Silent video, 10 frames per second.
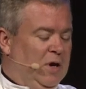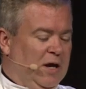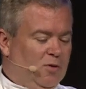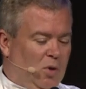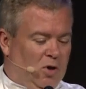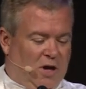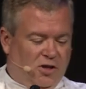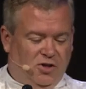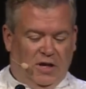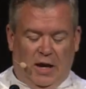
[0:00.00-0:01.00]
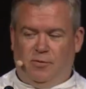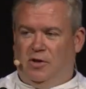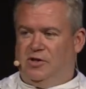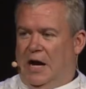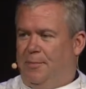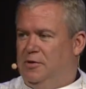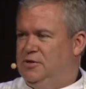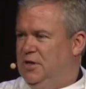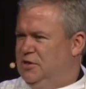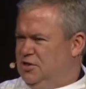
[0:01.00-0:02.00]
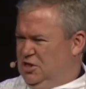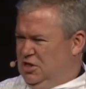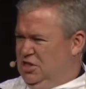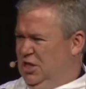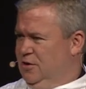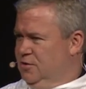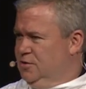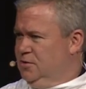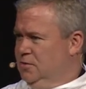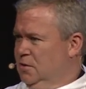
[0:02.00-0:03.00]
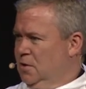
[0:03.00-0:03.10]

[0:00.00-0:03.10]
one occasion, he came to the chaplaincy just in tears.